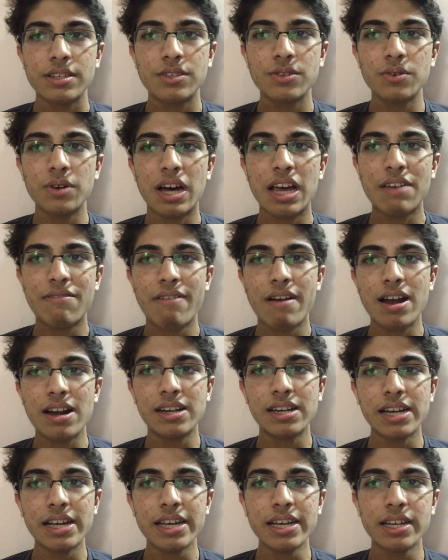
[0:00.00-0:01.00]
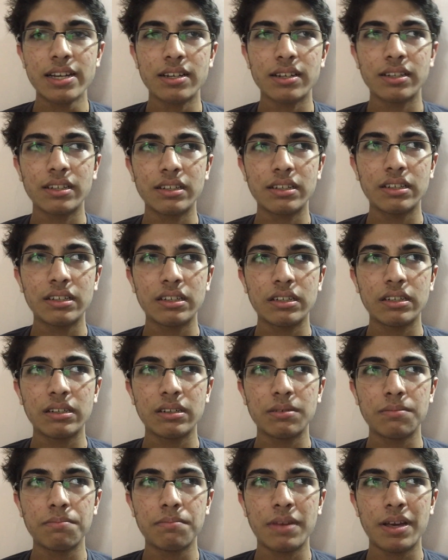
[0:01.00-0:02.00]
So I felt like
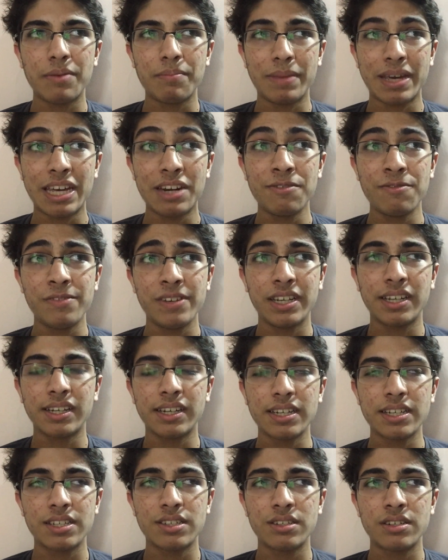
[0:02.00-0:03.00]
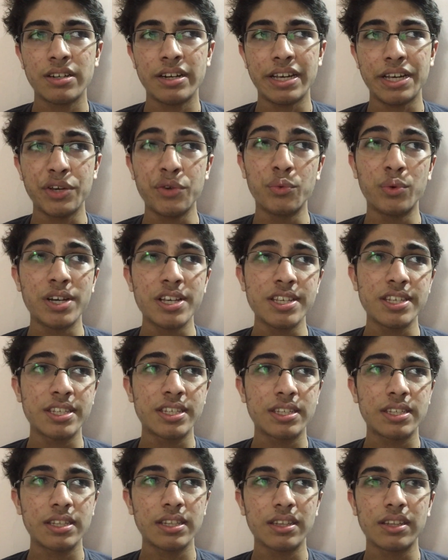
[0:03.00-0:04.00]
my main weakness today
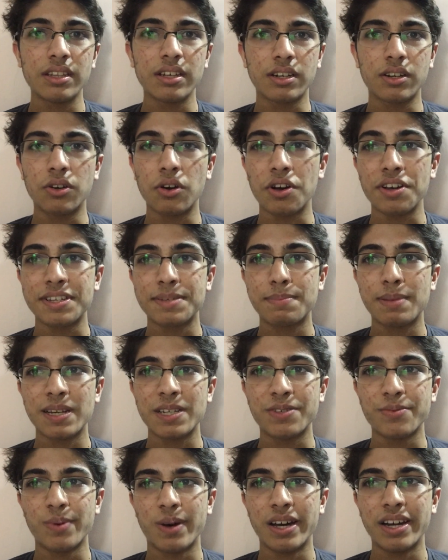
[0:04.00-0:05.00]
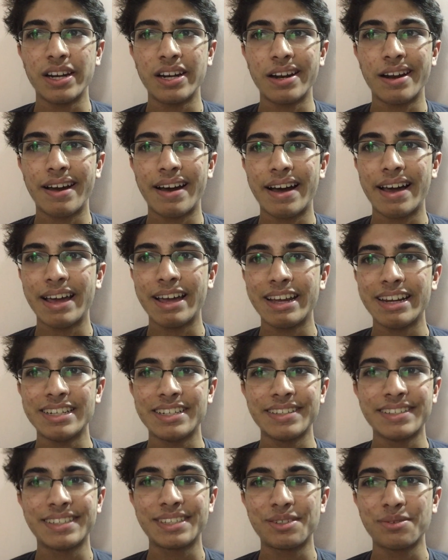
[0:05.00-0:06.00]
was the cross plus one. I
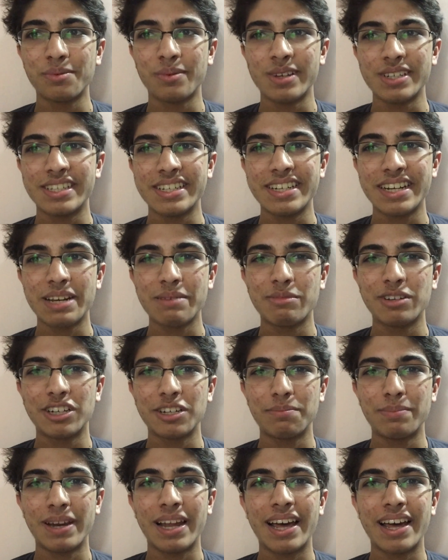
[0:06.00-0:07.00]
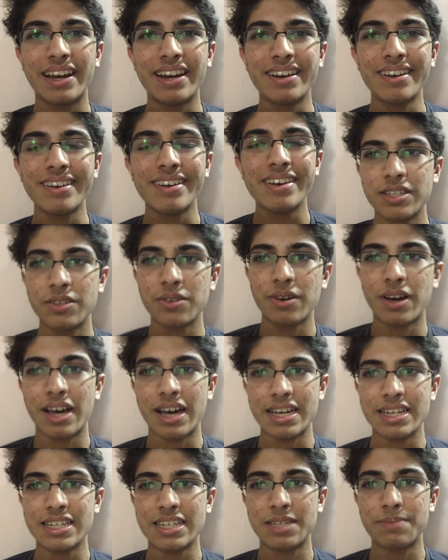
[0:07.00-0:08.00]
just wasn't able to plan. So
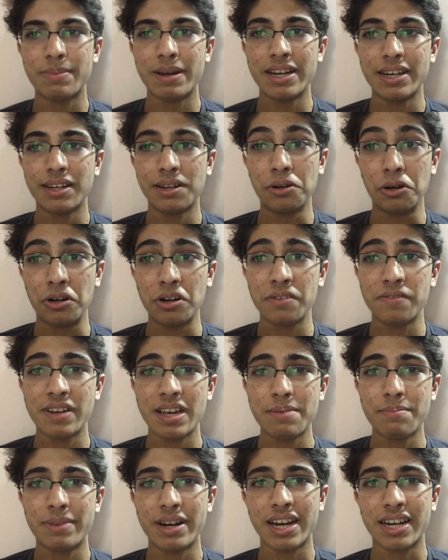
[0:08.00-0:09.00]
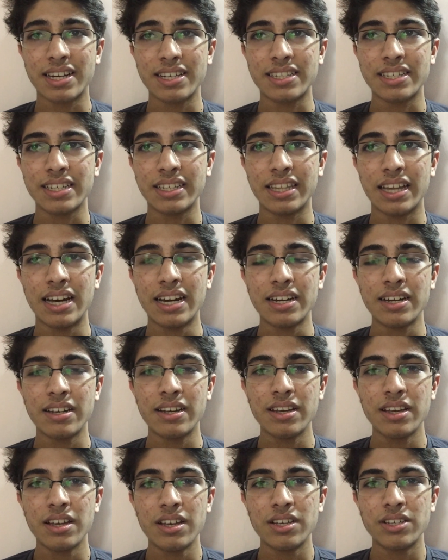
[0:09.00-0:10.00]
I just spent a lot of time practicing that.
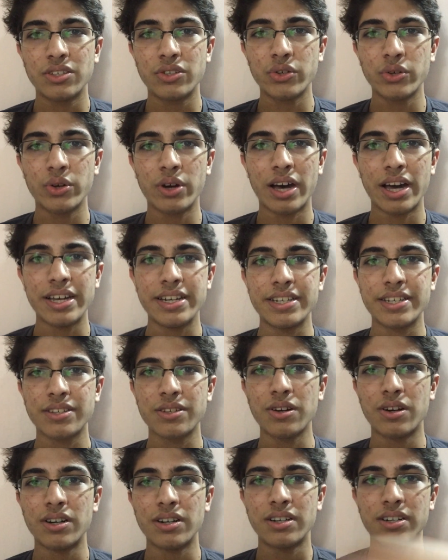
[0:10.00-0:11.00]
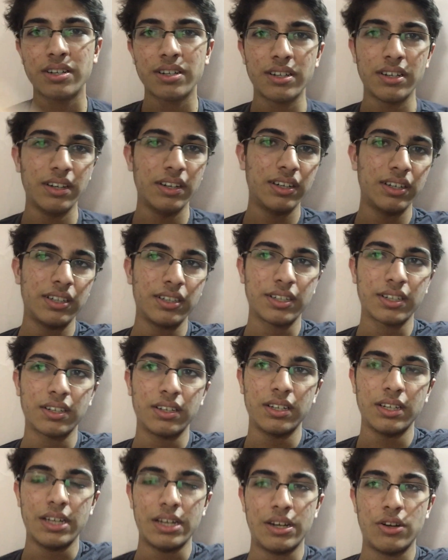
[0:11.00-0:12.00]
So I just got
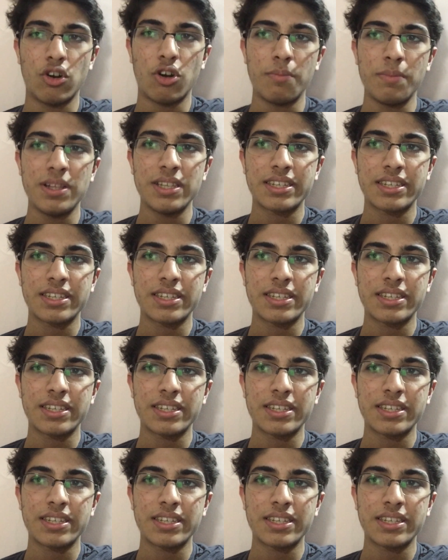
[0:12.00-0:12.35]
normal